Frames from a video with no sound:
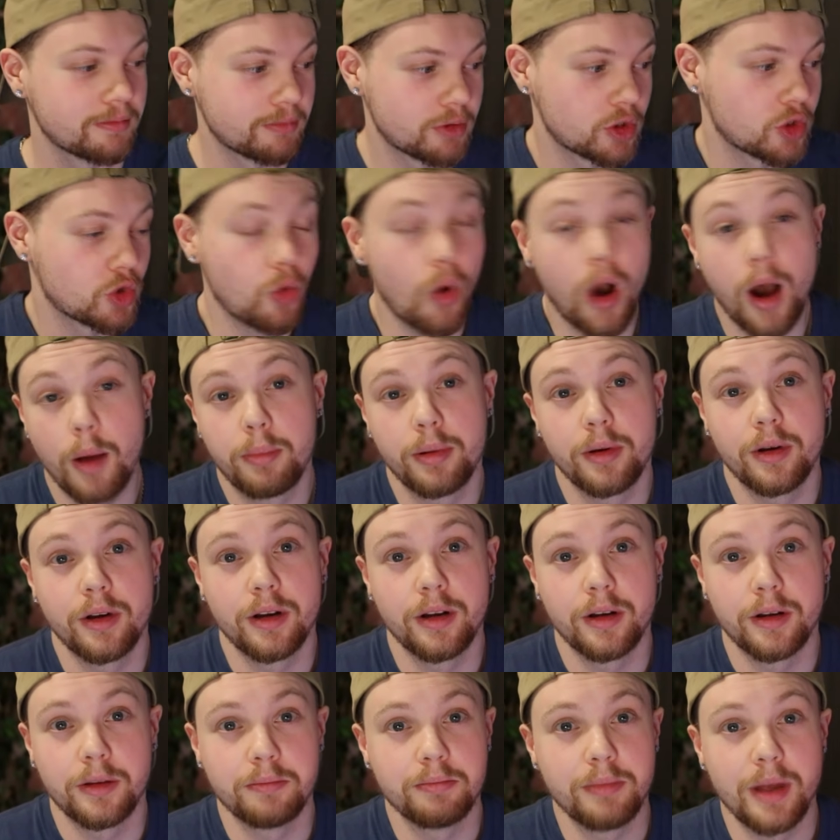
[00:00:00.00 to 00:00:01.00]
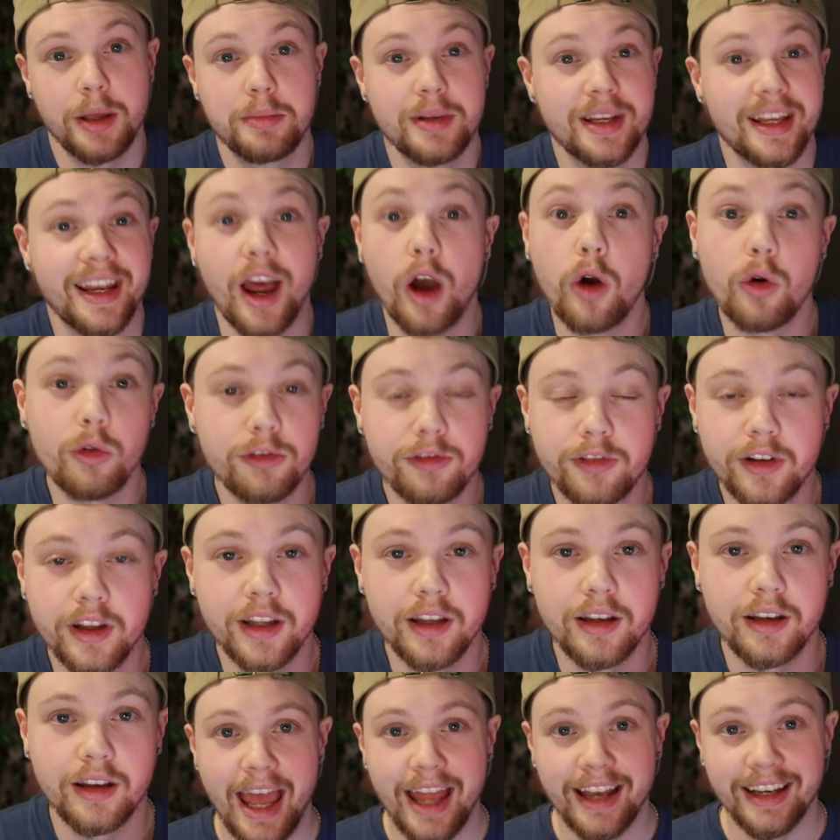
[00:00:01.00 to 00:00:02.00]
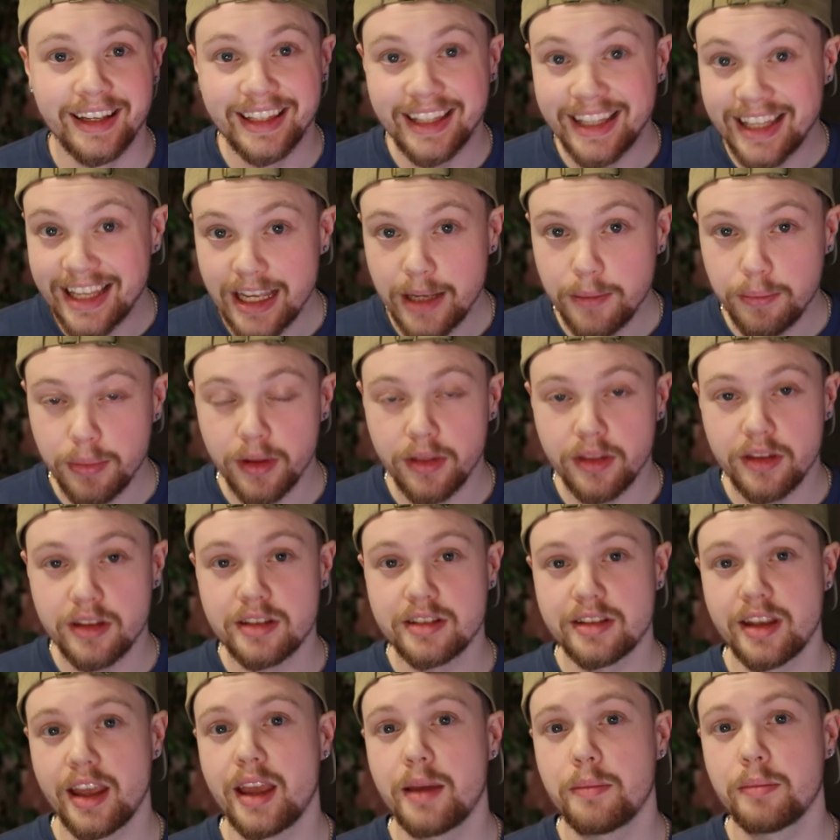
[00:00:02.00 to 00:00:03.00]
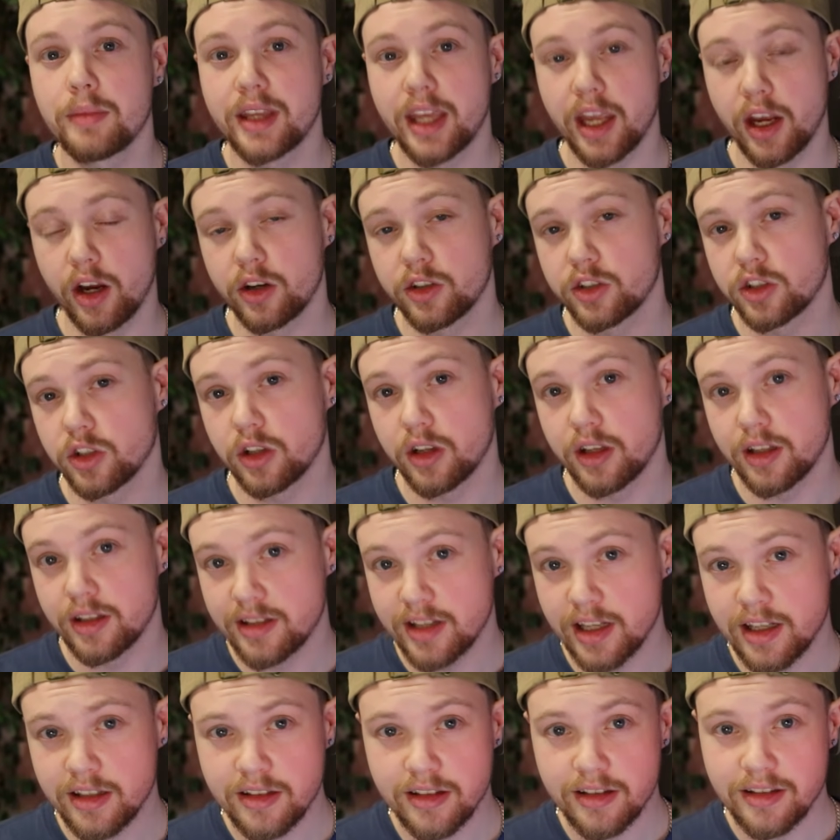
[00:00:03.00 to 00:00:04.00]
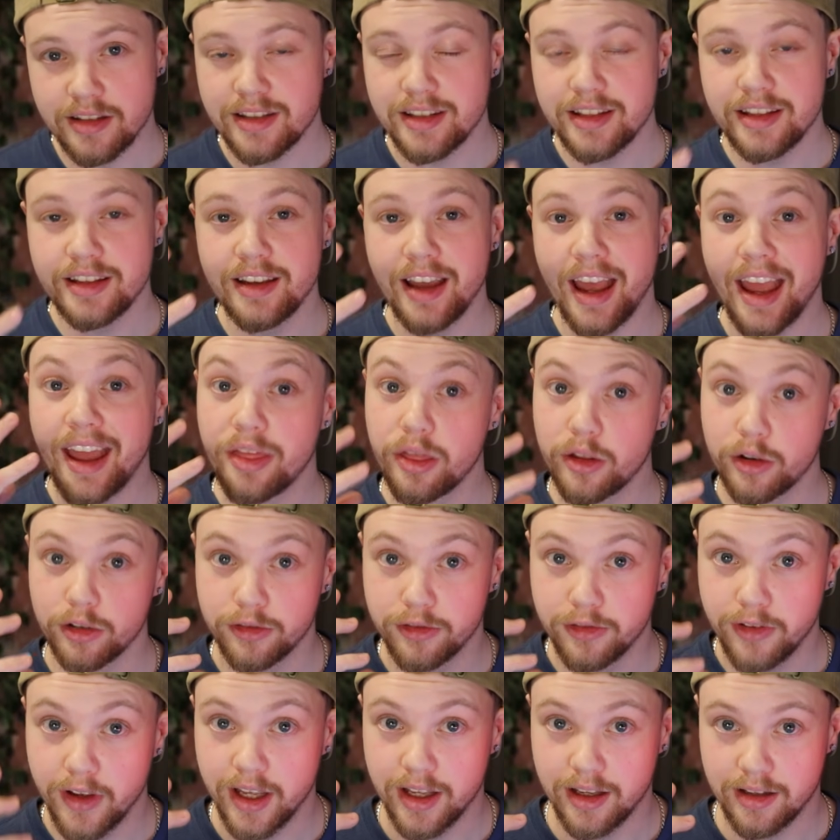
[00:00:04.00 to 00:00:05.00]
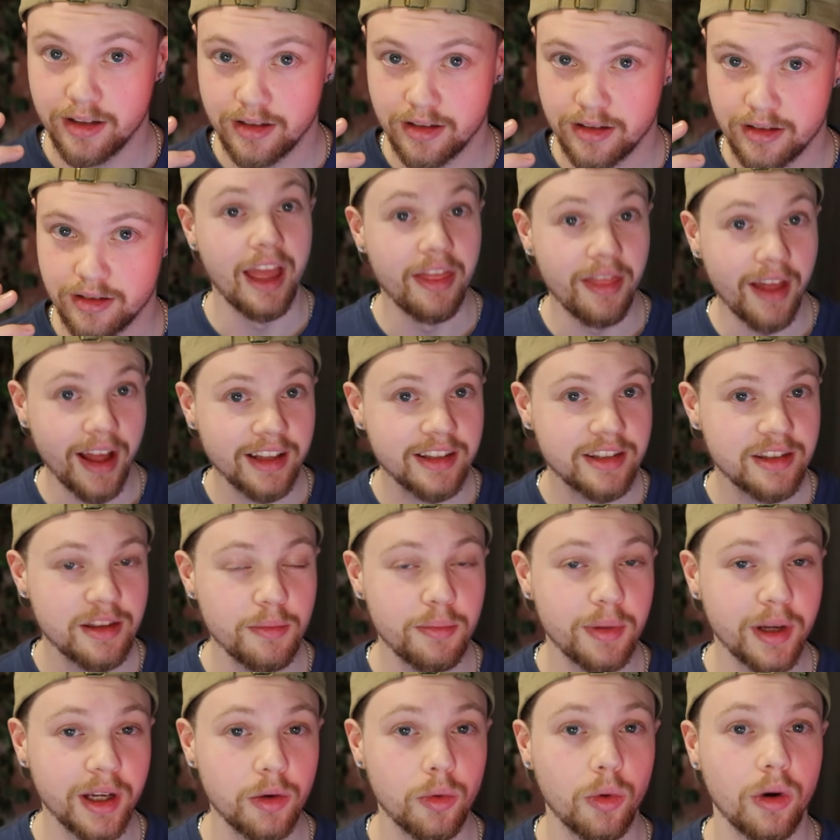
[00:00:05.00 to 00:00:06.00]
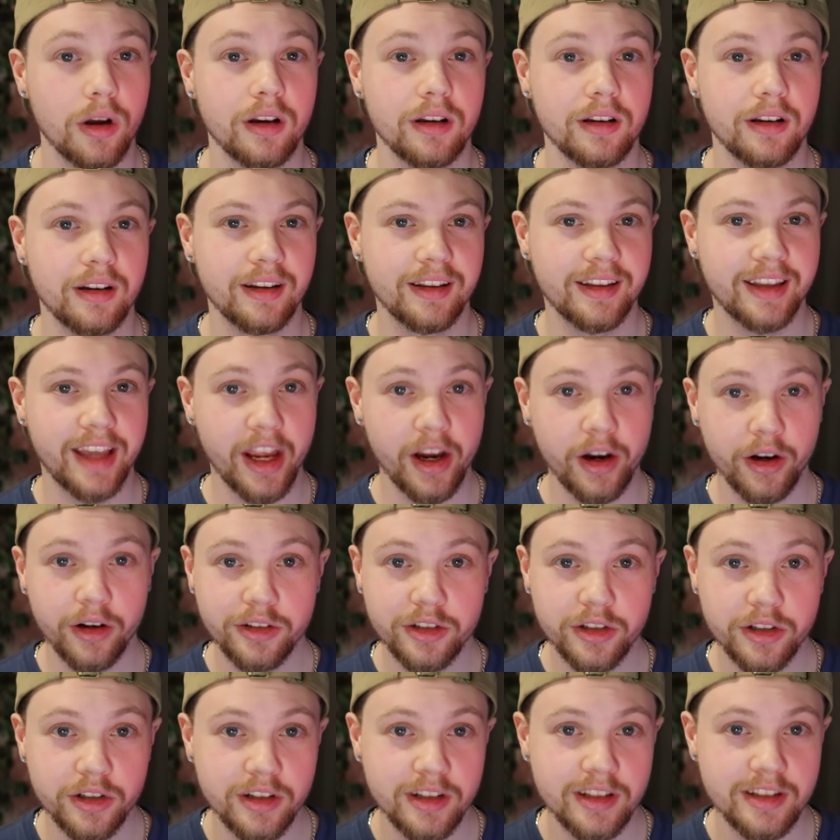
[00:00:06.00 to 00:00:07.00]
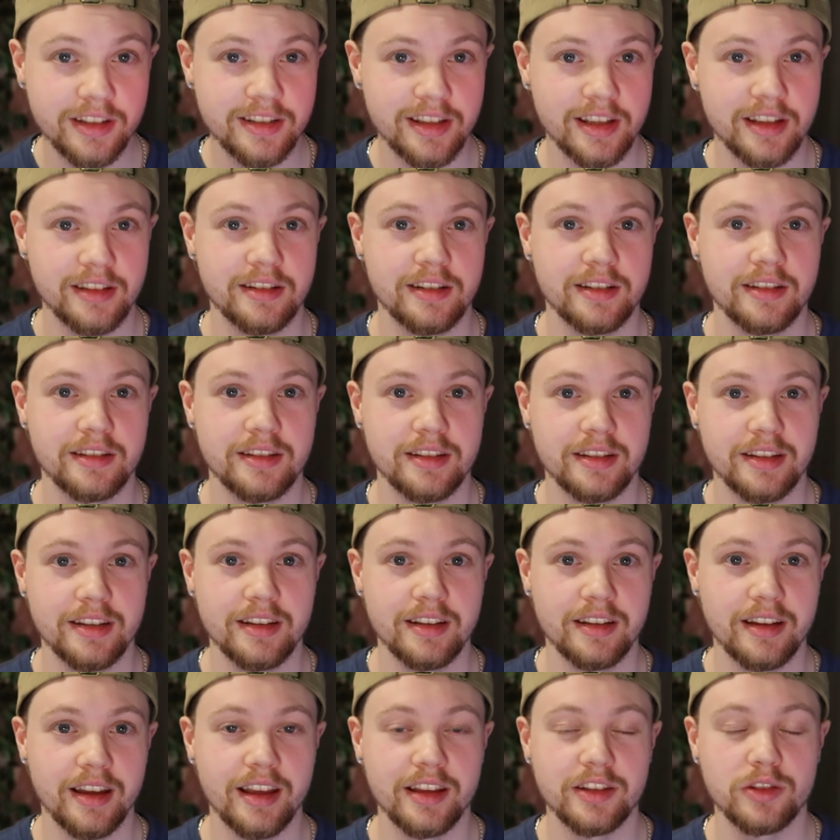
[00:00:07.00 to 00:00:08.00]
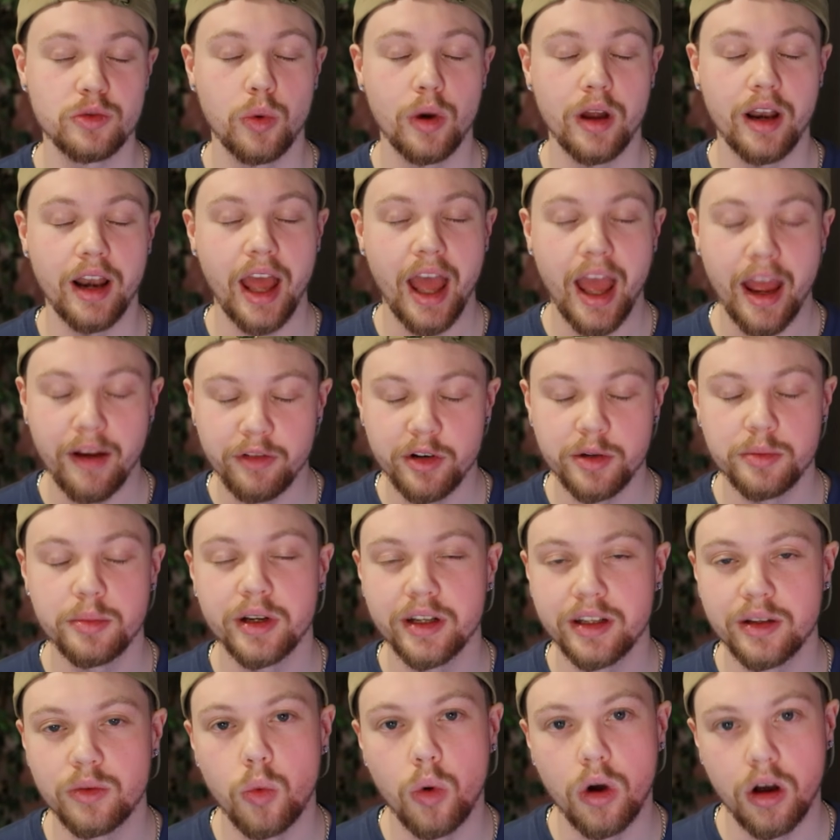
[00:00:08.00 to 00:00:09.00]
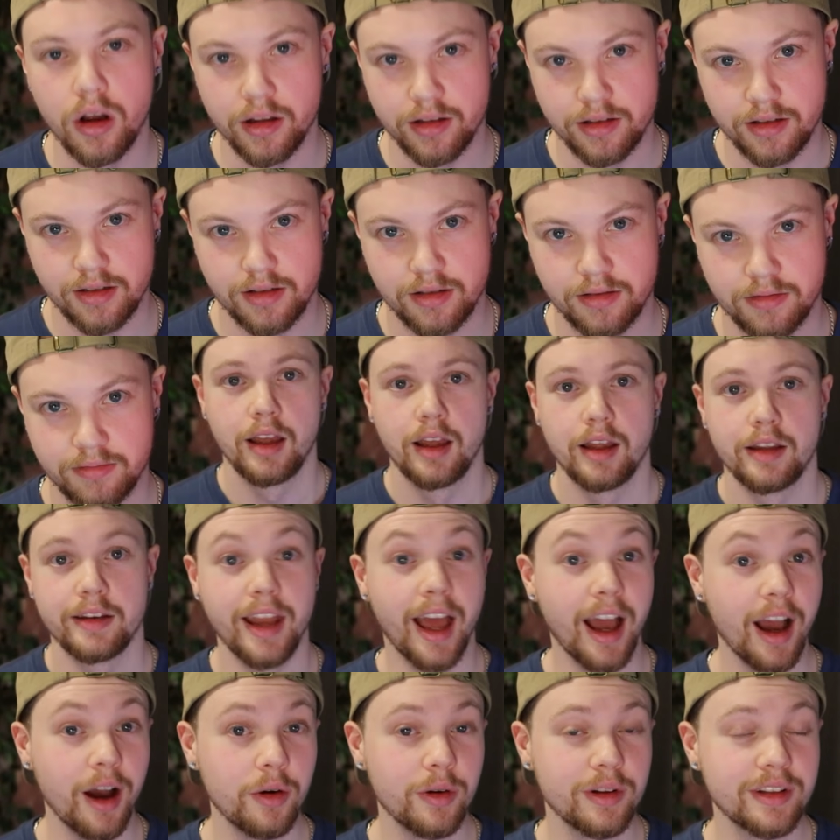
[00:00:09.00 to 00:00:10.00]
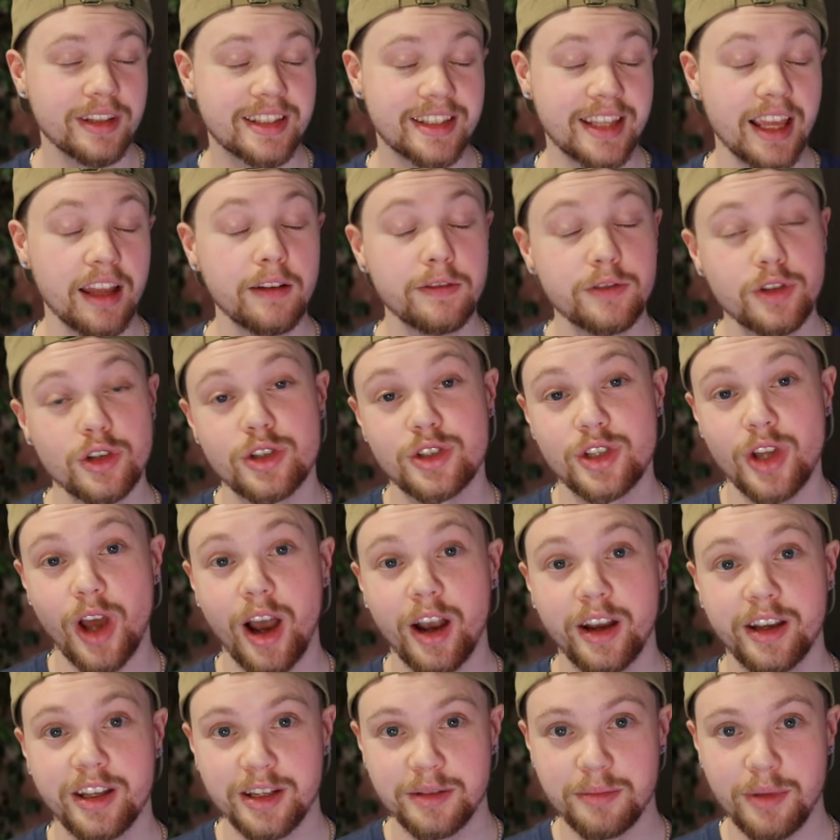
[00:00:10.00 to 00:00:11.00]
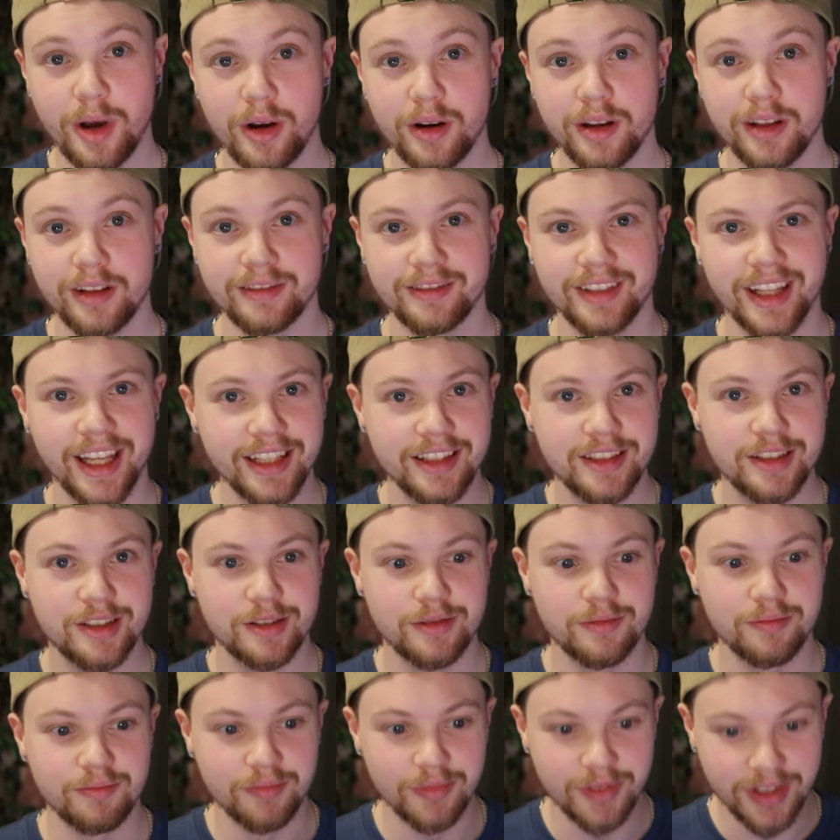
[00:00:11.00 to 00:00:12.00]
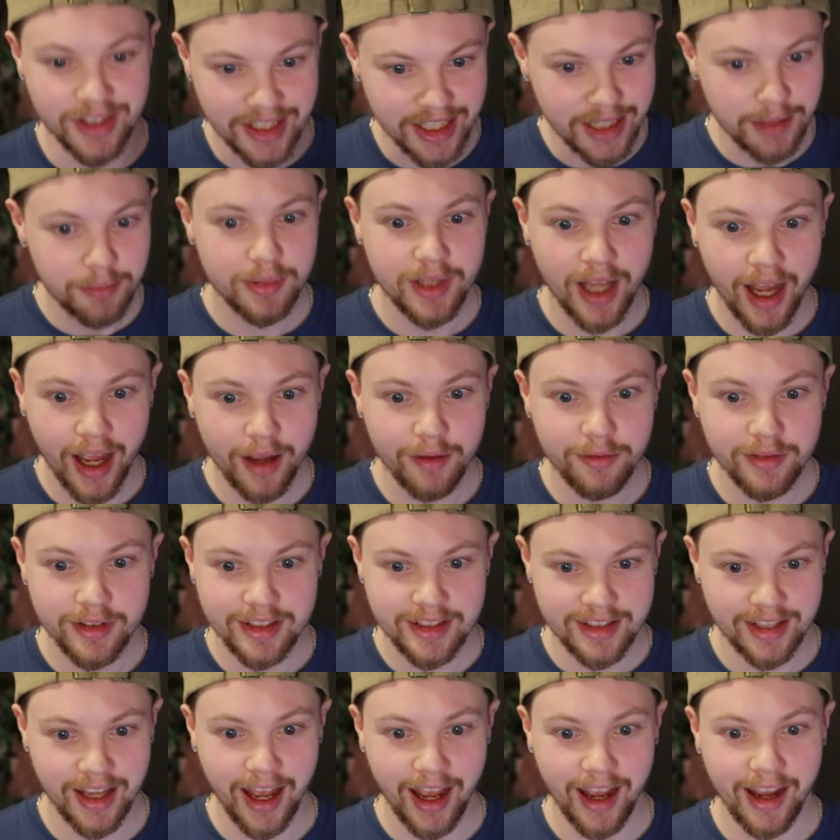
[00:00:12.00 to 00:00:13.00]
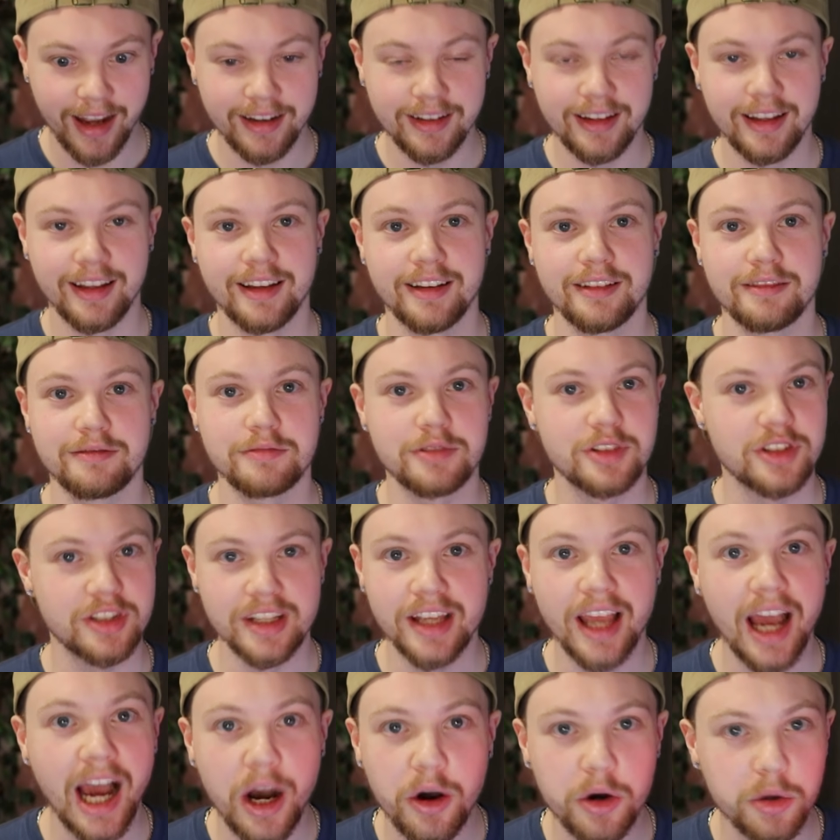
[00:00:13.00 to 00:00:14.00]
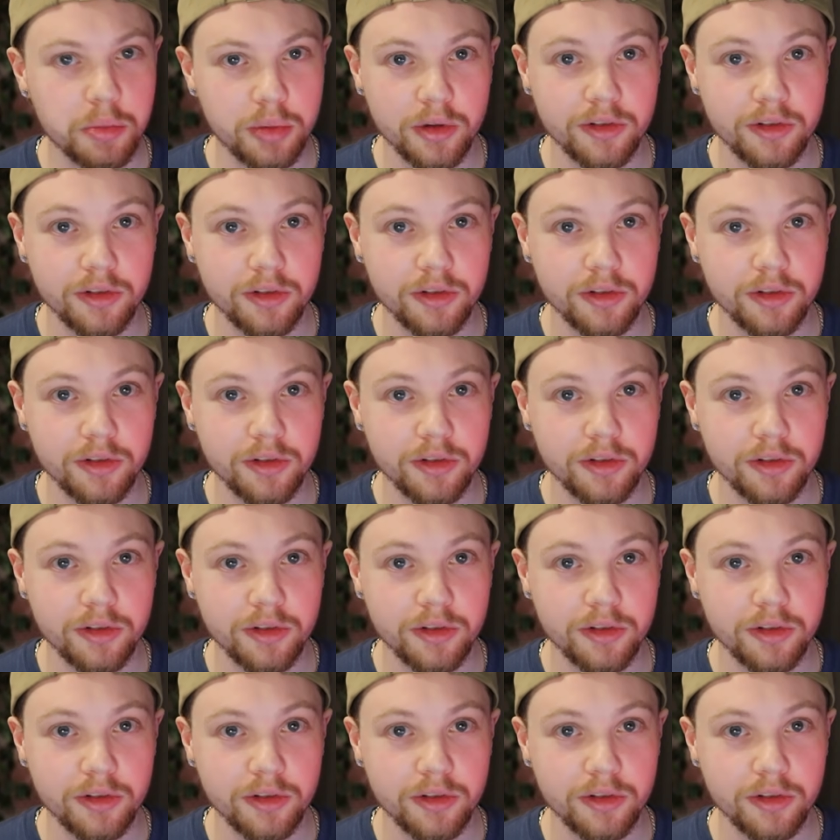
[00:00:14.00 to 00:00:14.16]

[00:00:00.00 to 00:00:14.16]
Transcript: swap maybe an outfit, and keep the same character consistency and their face. And that's the big one. Character consistency is what everybody wants. Now, instead of just talking about it, let's deep dive inside and see how it